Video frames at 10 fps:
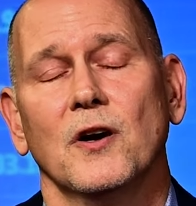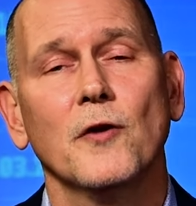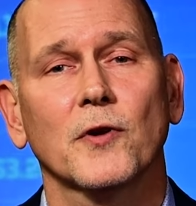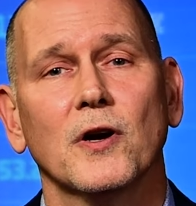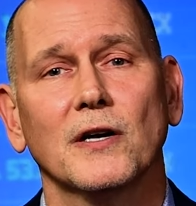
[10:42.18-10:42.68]

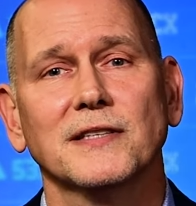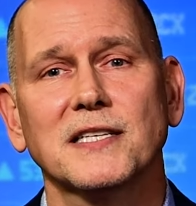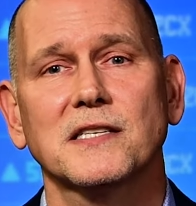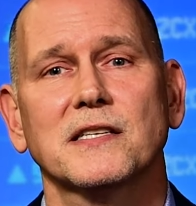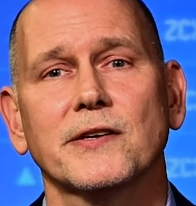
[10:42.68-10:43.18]
Overall,
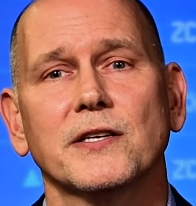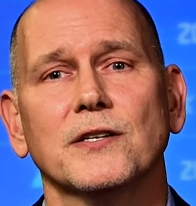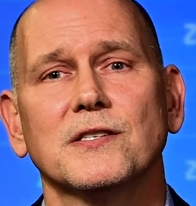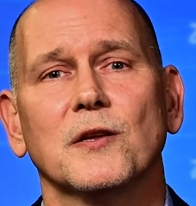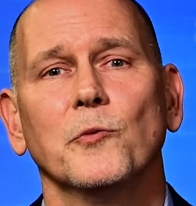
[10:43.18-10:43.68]
necessary
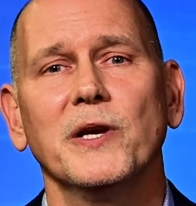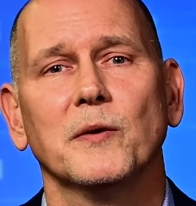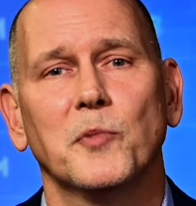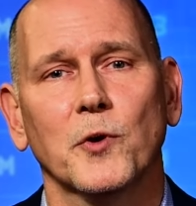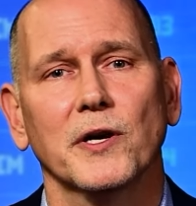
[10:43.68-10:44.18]
goods that we
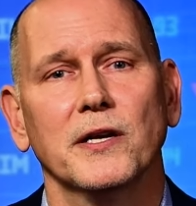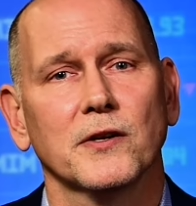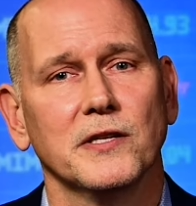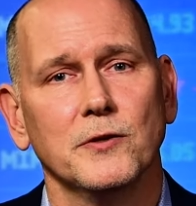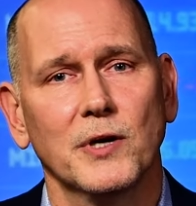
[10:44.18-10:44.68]
import here
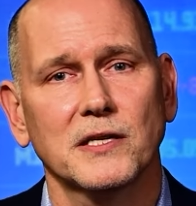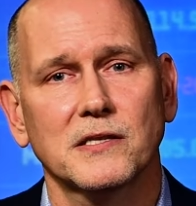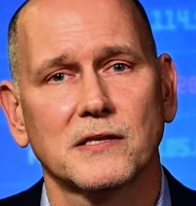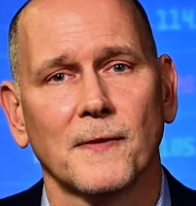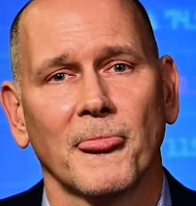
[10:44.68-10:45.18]
in the
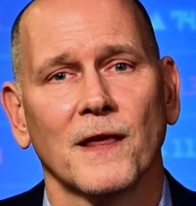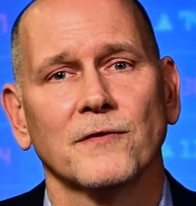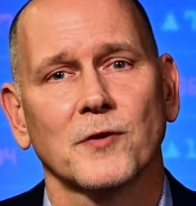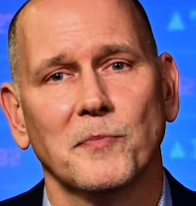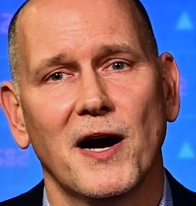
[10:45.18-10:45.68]
U.S.
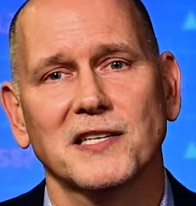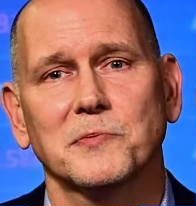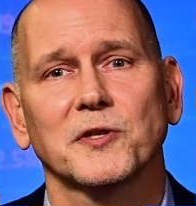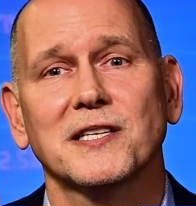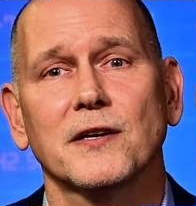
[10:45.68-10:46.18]
from
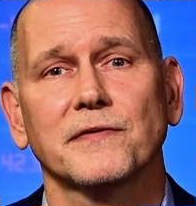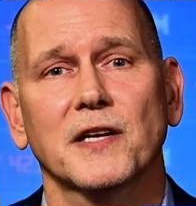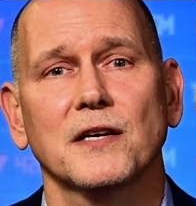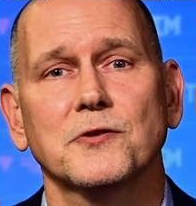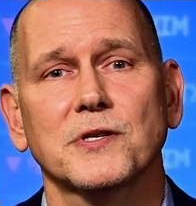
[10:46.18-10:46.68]
possible tariffed
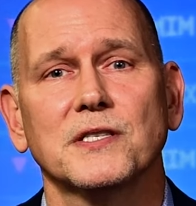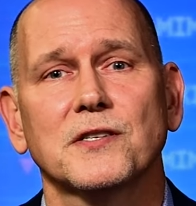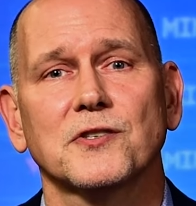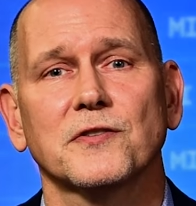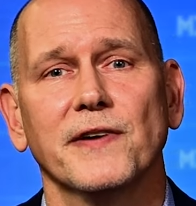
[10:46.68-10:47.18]
countries
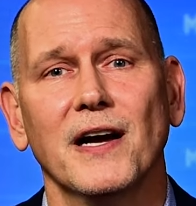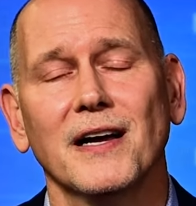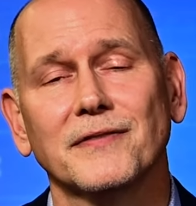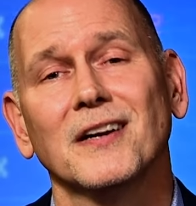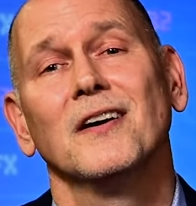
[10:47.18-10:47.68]
to
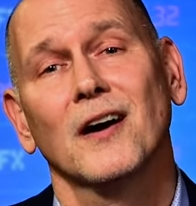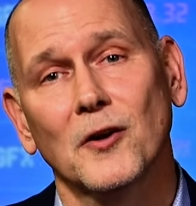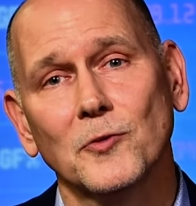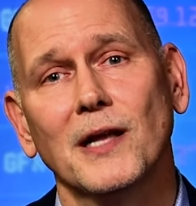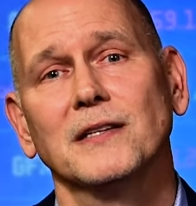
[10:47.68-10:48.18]
survive
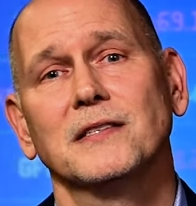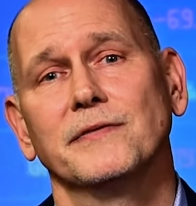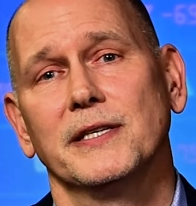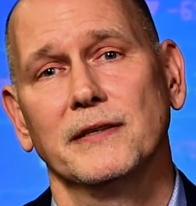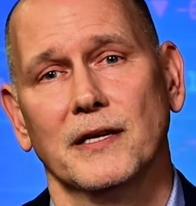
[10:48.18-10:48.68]
are
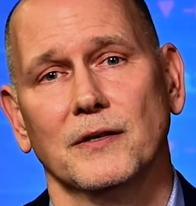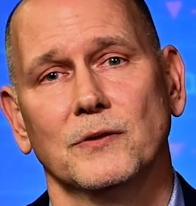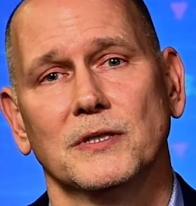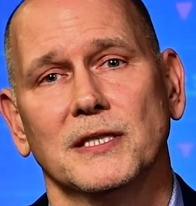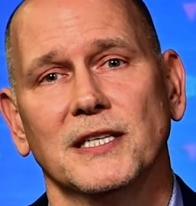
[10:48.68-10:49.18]
relatively
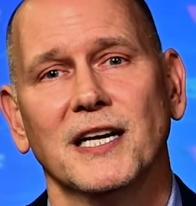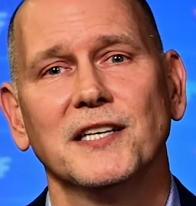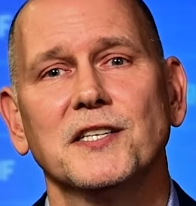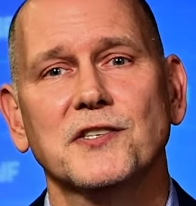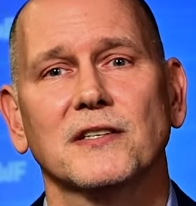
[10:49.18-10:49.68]
low.
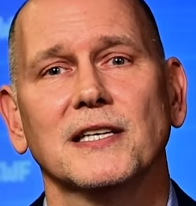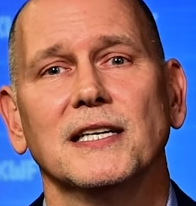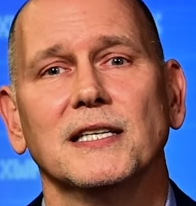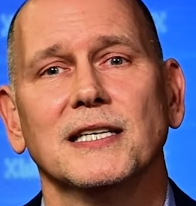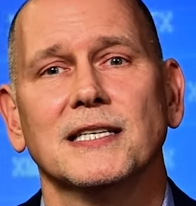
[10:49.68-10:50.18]

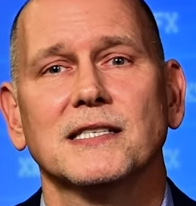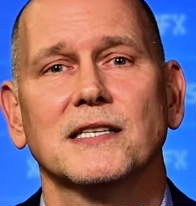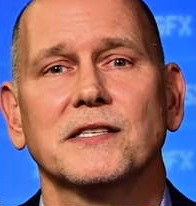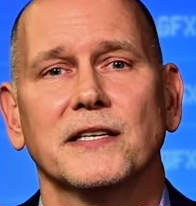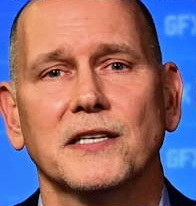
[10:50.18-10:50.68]
Additionally,
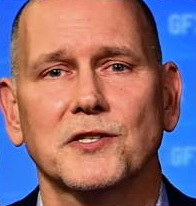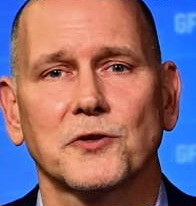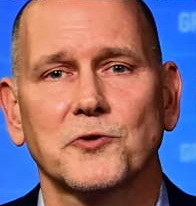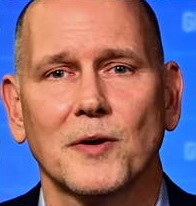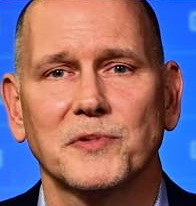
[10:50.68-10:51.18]
since the
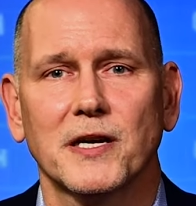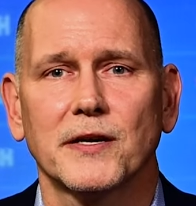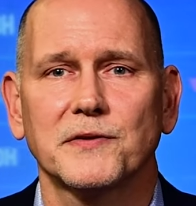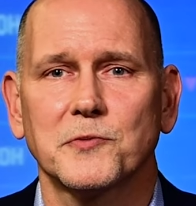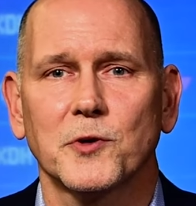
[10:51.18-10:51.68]
initial Trump
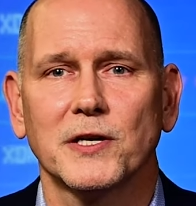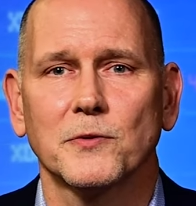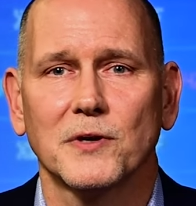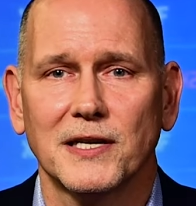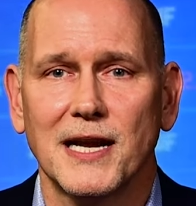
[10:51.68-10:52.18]
tariffs
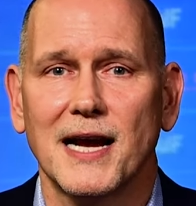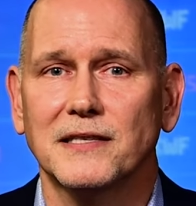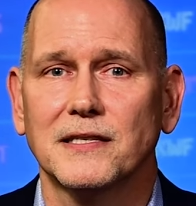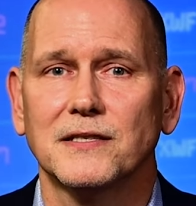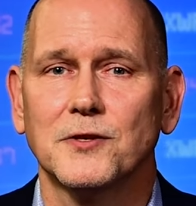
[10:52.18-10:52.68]
were
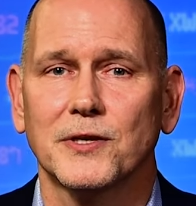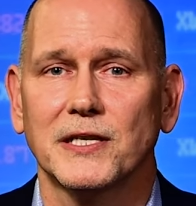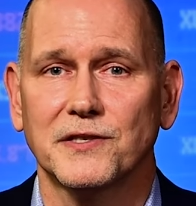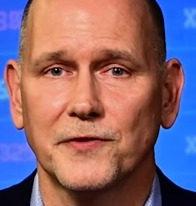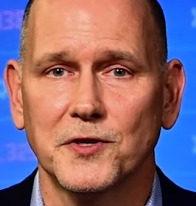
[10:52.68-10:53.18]
enacted during
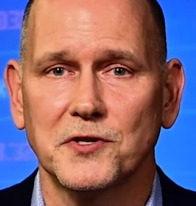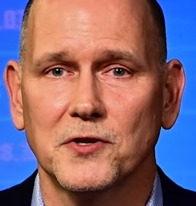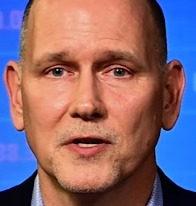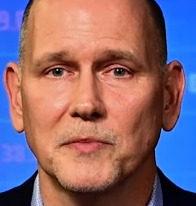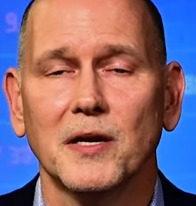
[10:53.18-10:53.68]
his first
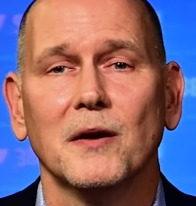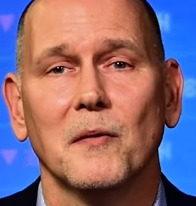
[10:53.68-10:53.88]
term,